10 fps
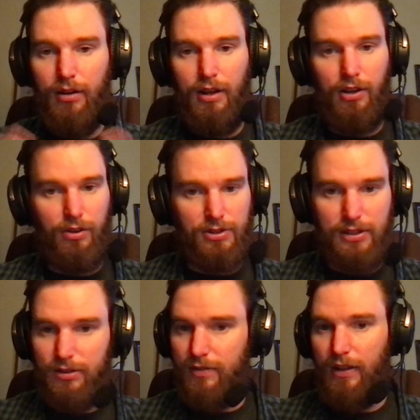and your
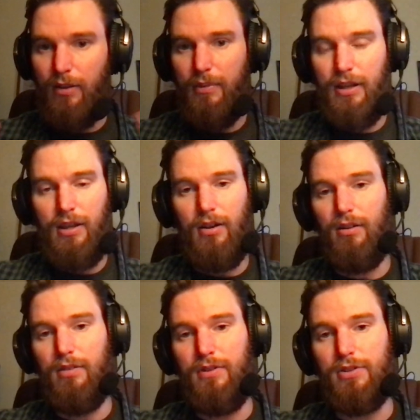skill development and
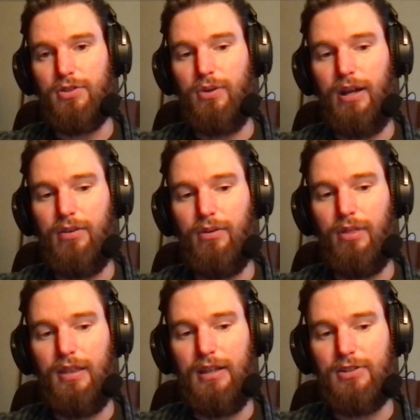all of those grand old
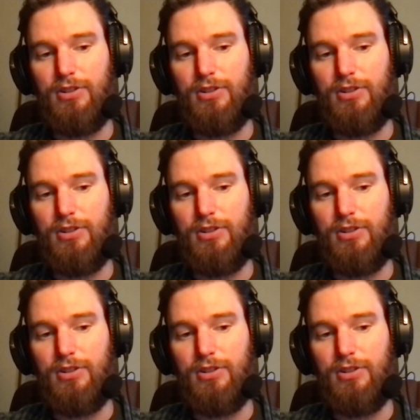things.